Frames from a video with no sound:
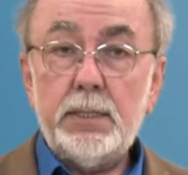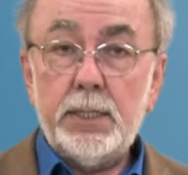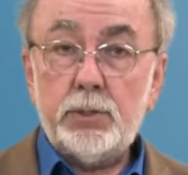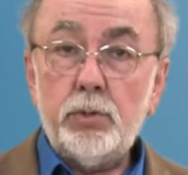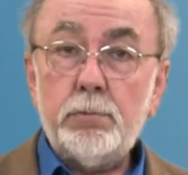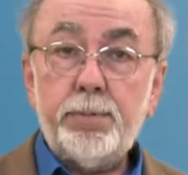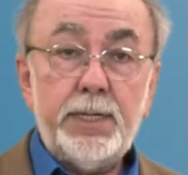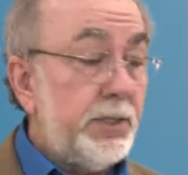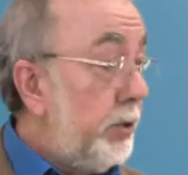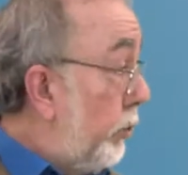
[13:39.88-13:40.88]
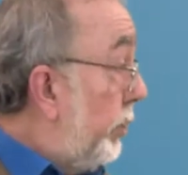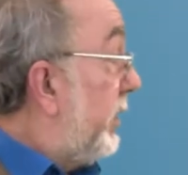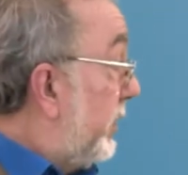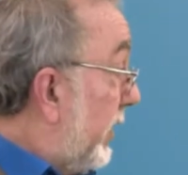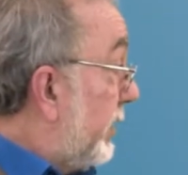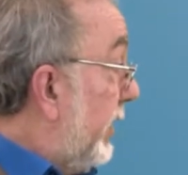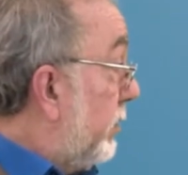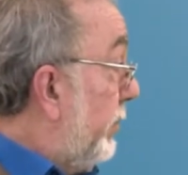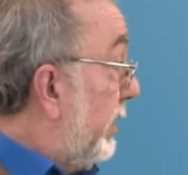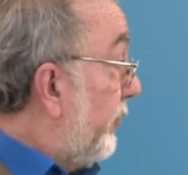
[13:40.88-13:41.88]
that took place during this
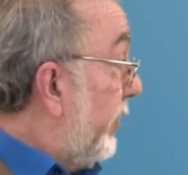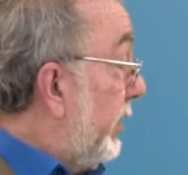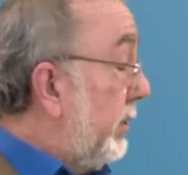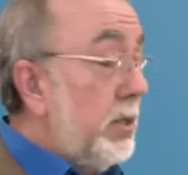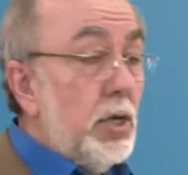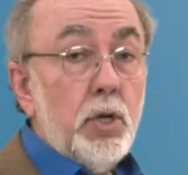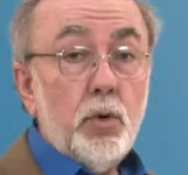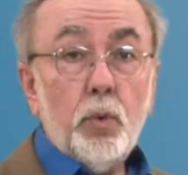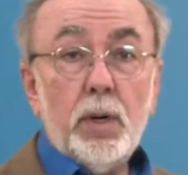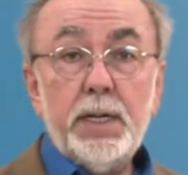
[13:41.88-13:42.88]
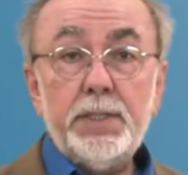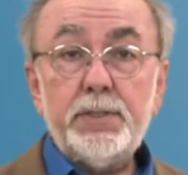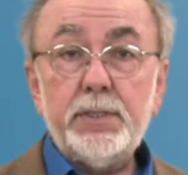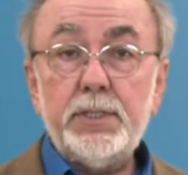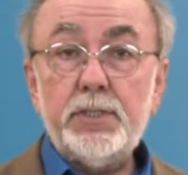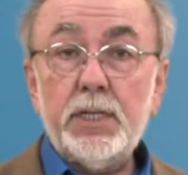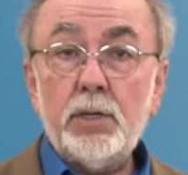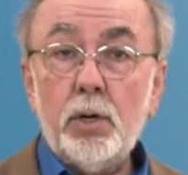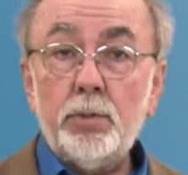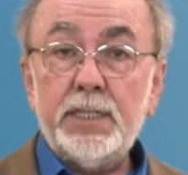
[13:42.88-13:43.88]
assessment phase was
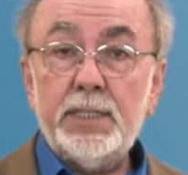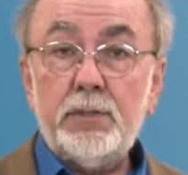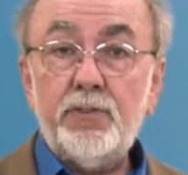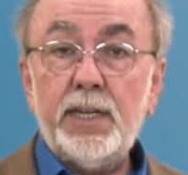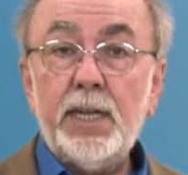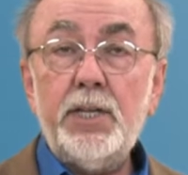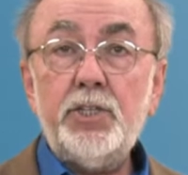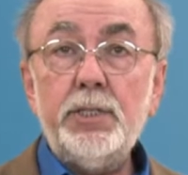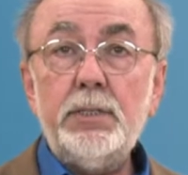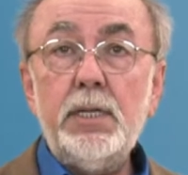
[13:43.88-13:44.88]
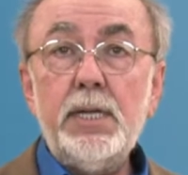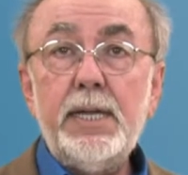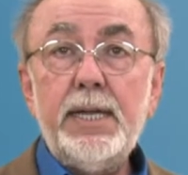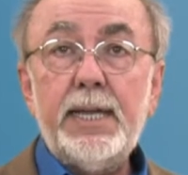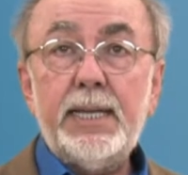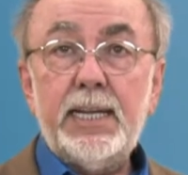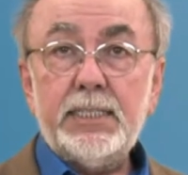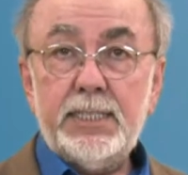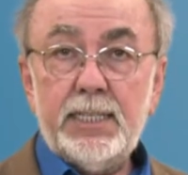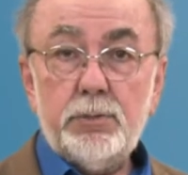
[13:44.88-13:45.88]
stakeholder identification and
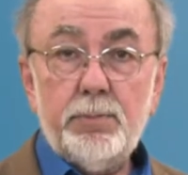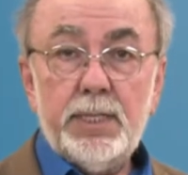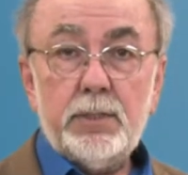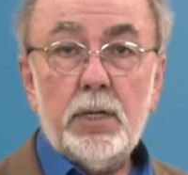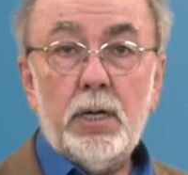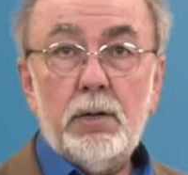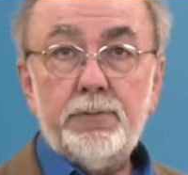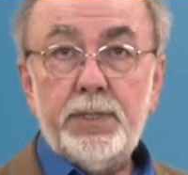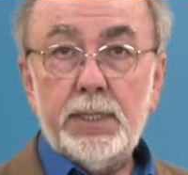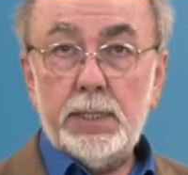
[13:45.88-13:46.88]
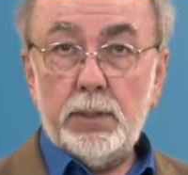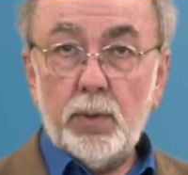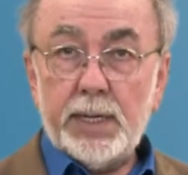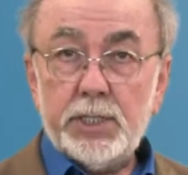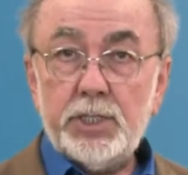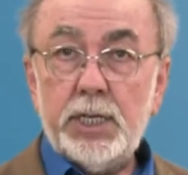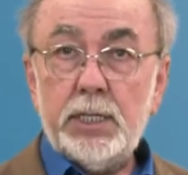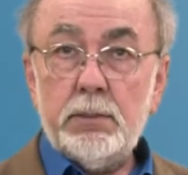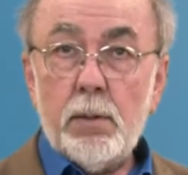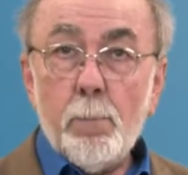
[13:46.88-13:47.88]
assessment of the
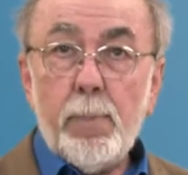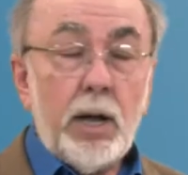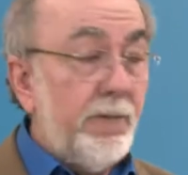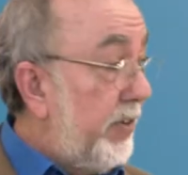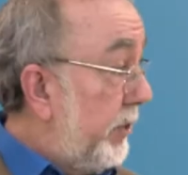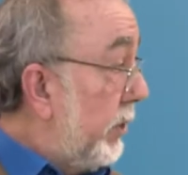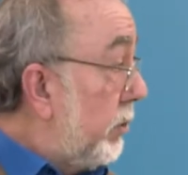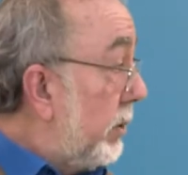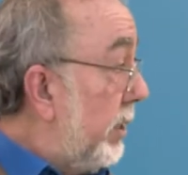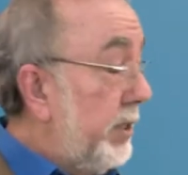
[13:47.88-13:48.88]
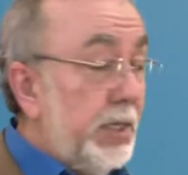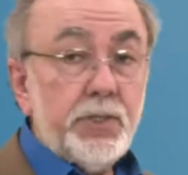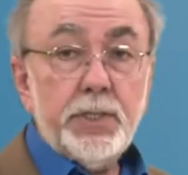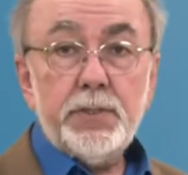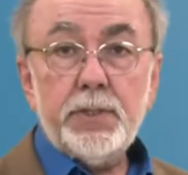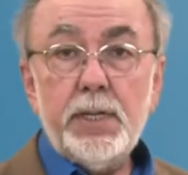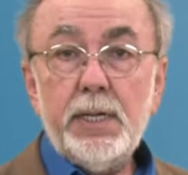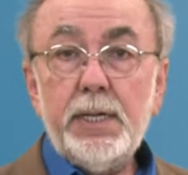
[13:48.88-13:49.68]
watershed, biophysical conditions,